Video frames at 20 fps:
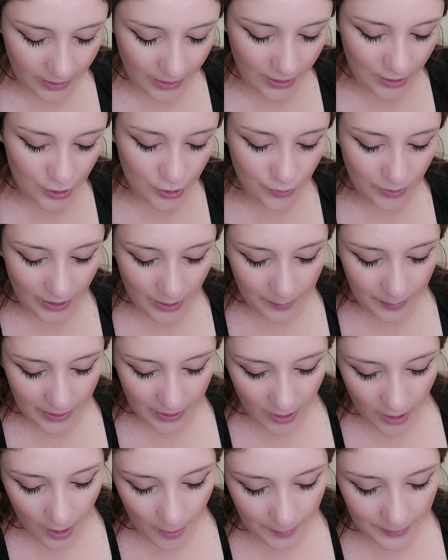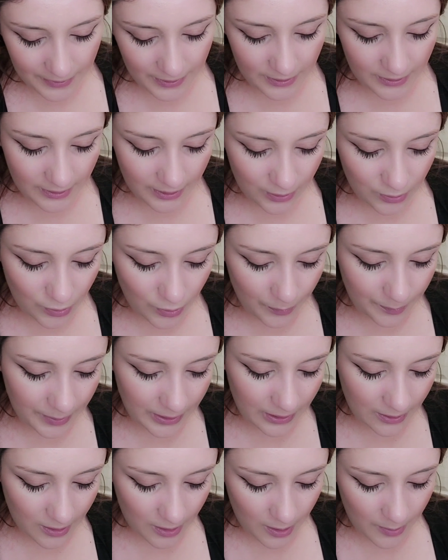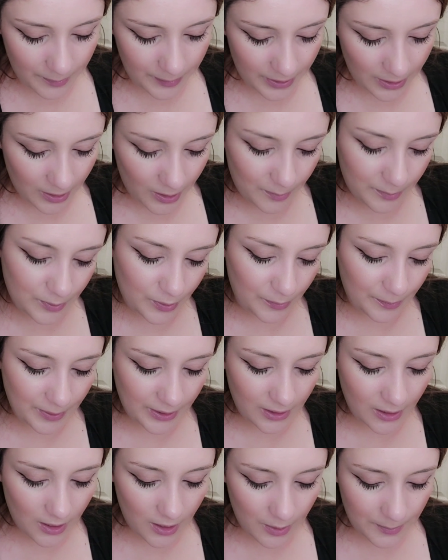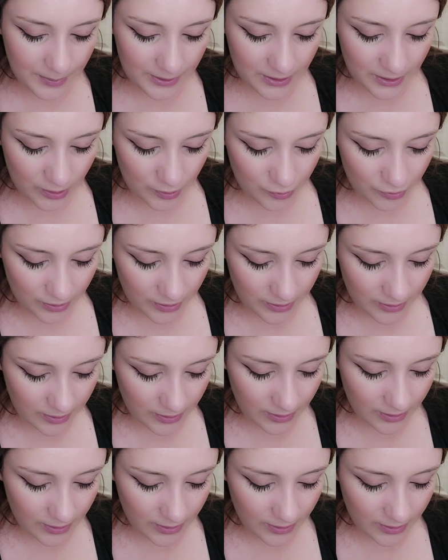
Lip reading: She'll like pick up and then like not pick up, not pick up, etc.